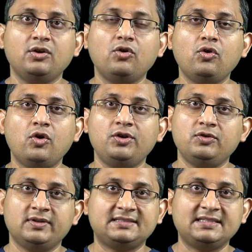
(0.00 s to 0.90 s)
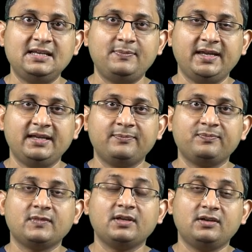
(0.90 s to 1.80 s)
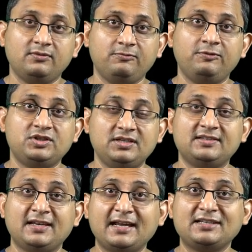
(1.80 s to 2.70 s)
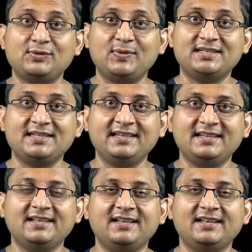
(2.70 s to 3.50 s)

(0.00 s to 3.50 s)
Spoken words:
or you are sleeping, which is an activity,